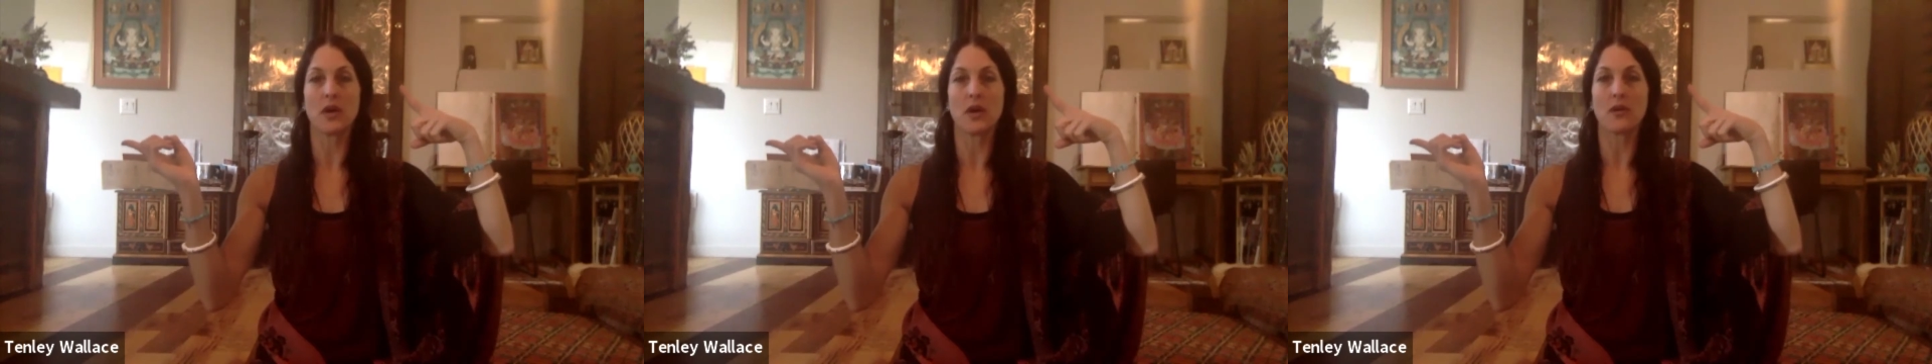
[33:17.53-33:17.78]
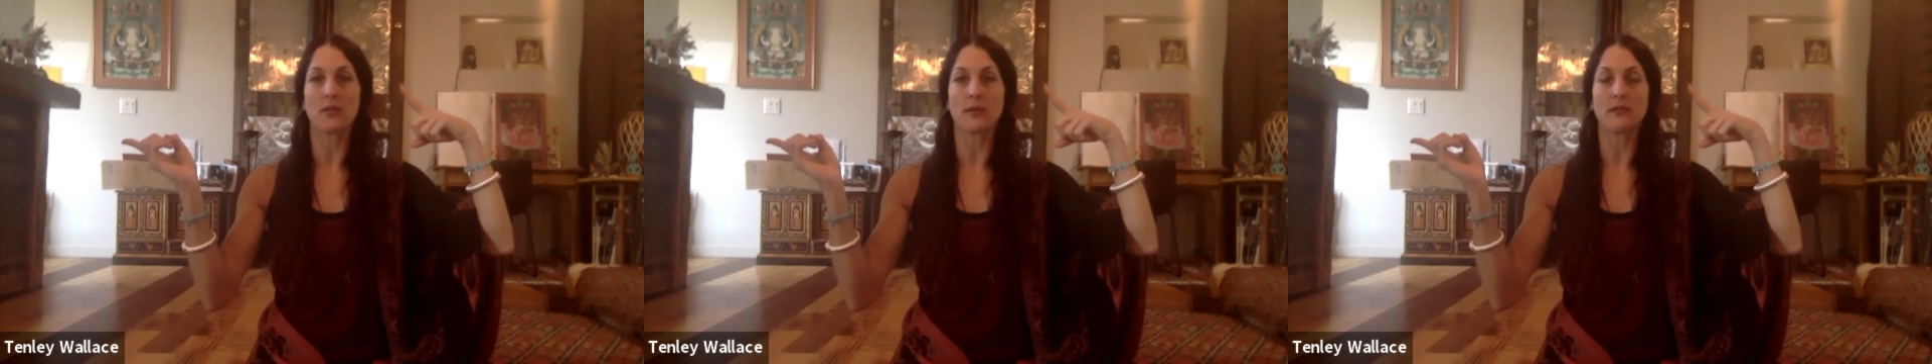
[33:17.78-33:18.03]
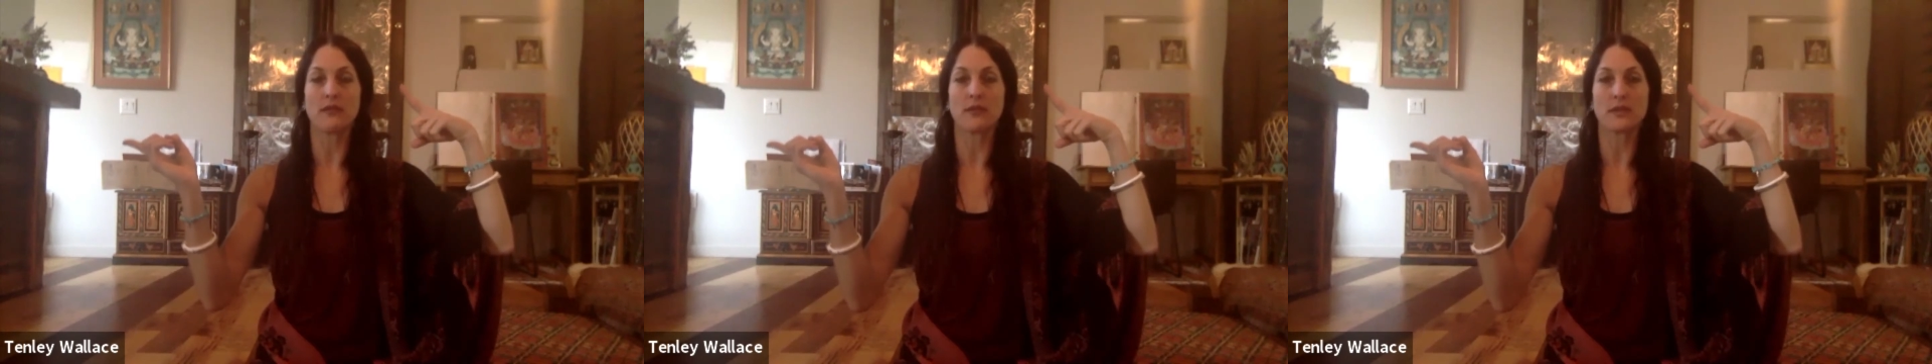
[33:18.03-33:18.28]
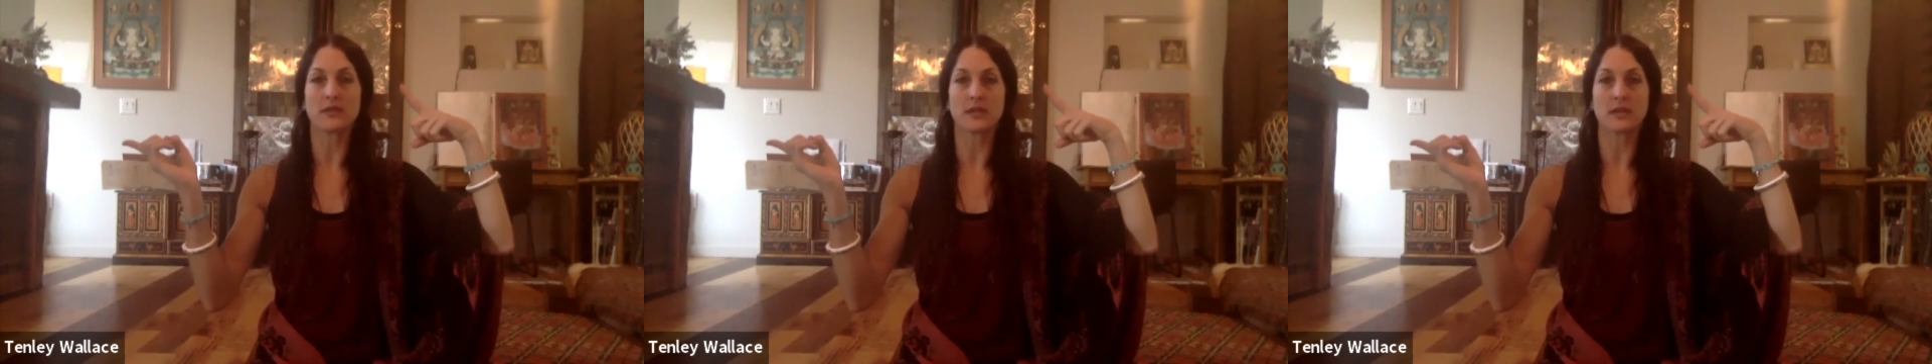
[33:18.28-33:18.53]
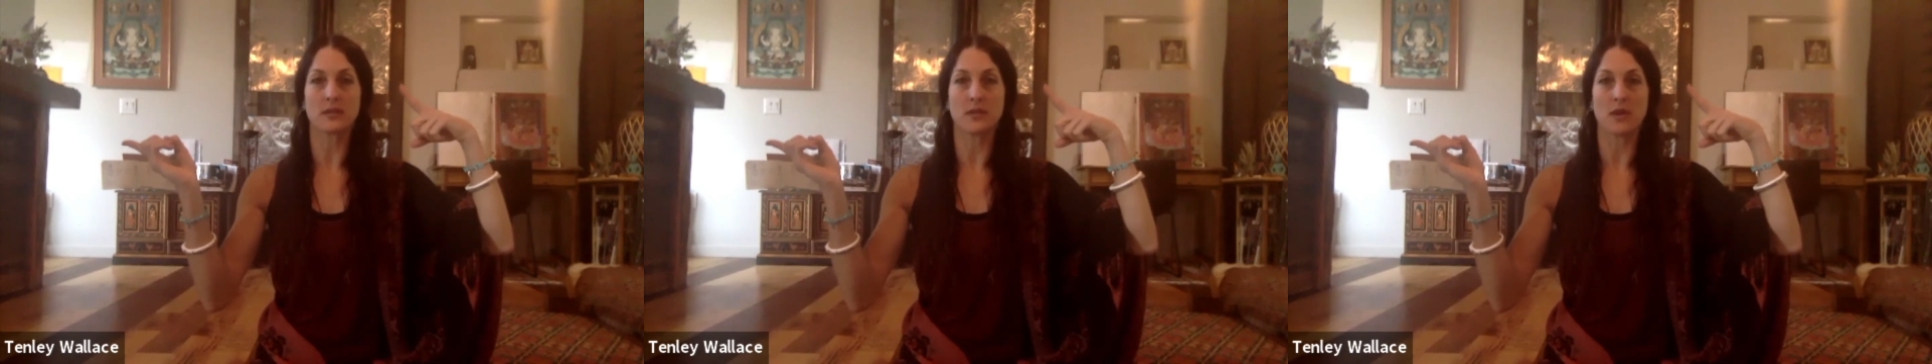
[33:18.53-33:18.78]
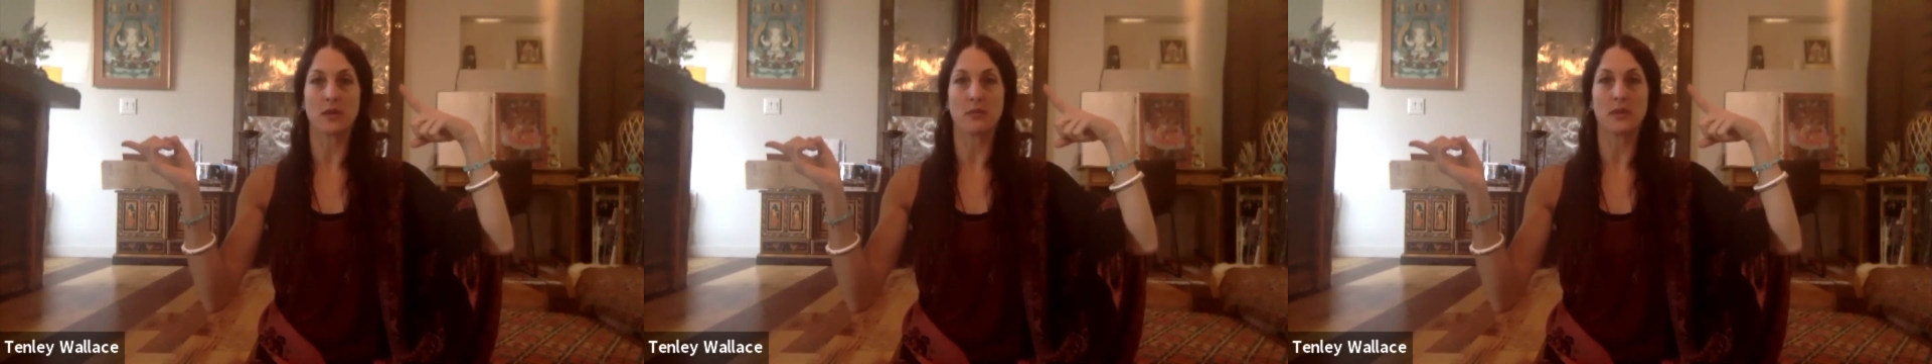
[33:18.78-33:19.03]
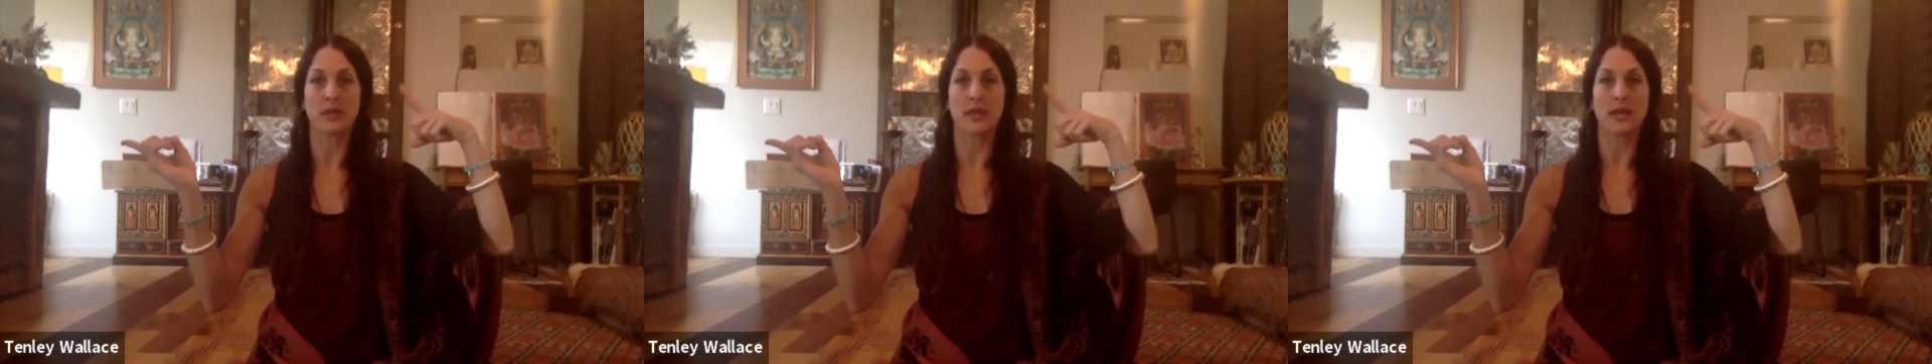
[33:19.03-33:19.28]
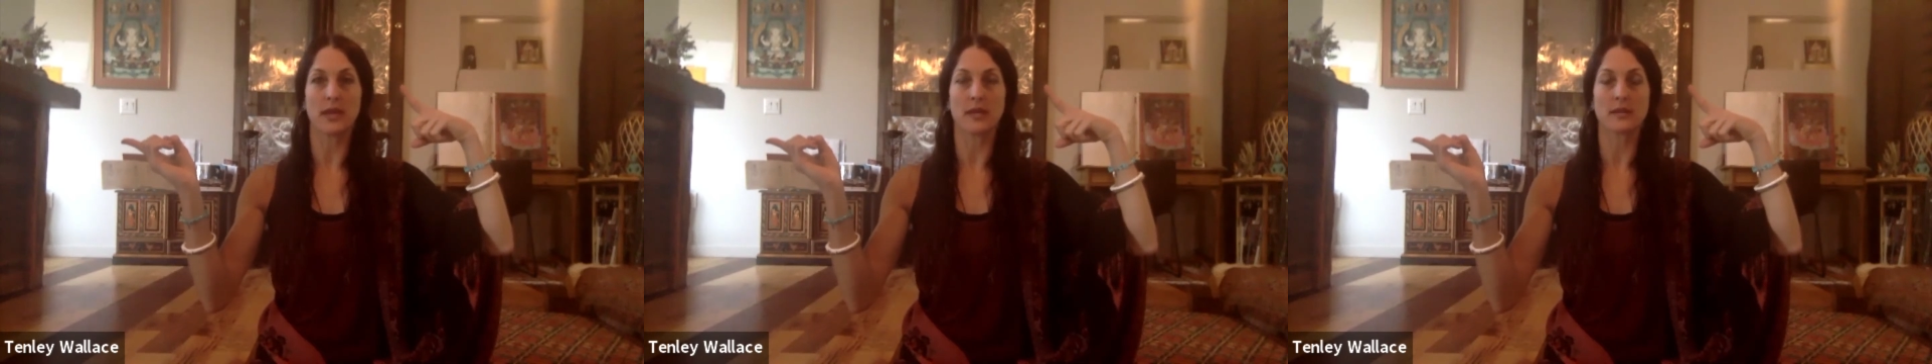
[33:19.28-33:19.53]
or my foot's in the wrong
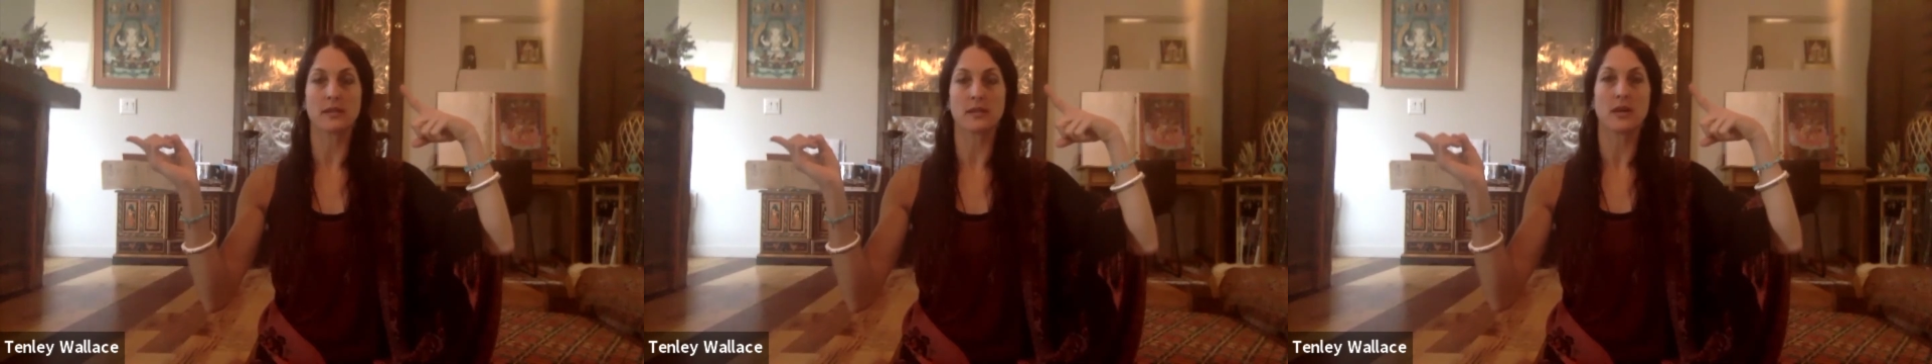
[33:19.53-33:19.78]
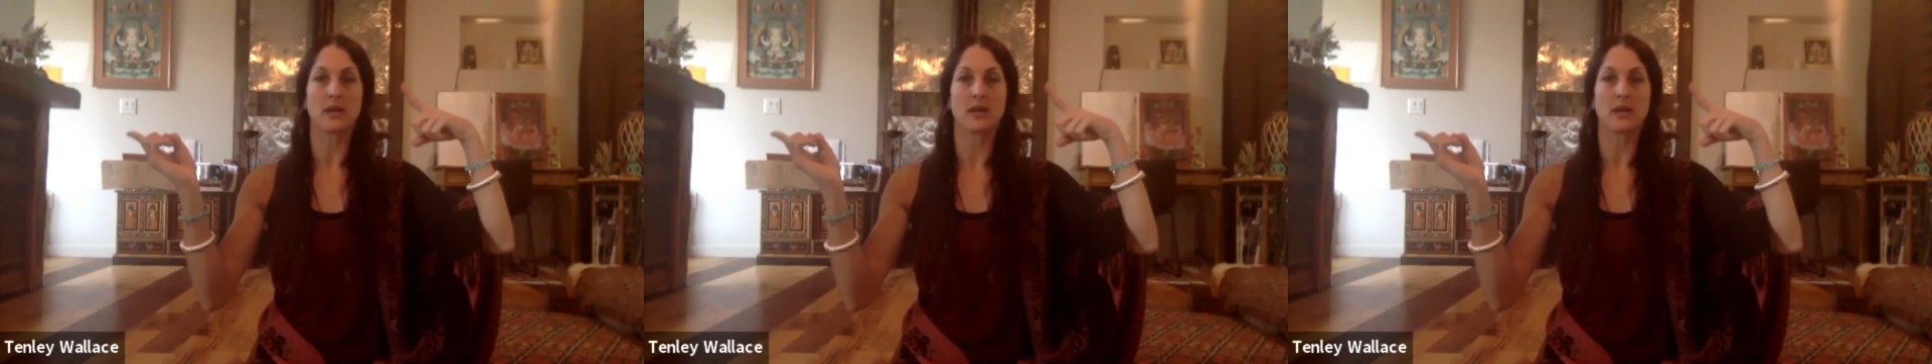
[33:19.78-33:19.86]
place,